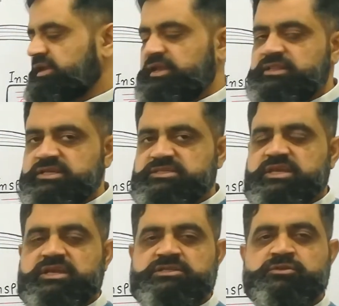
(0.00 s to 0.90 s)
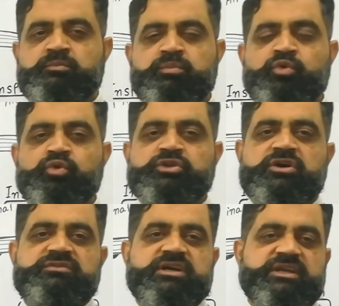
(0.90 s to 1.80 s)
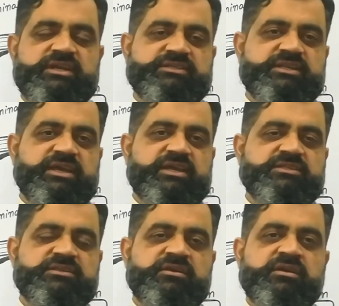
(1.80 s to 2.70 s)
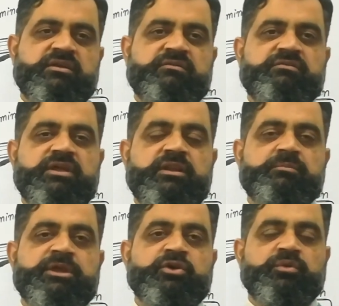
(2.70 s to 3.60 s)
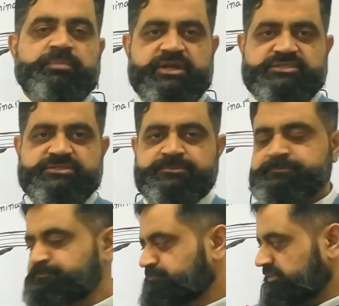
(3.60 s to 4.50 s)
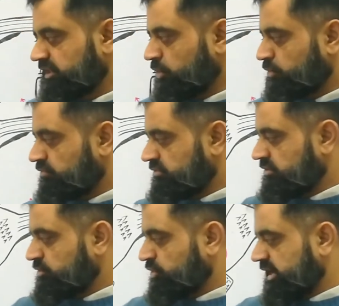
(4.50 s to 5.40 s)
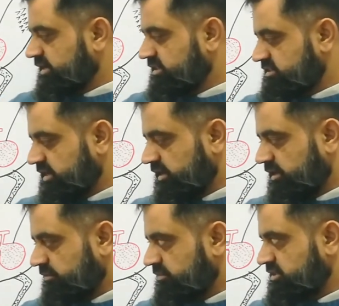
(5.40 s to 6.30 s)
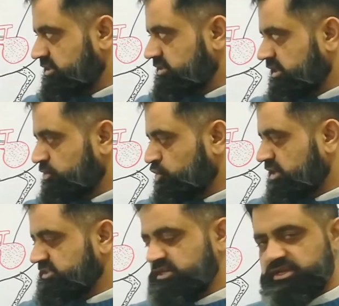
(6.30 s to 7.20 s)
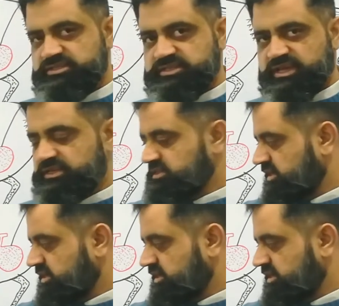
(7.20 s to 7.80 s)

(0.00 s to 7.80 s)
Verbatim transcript: In this case, both of the air sacs will be compressed. Now look at this diagram. This is a thoracic air sacs.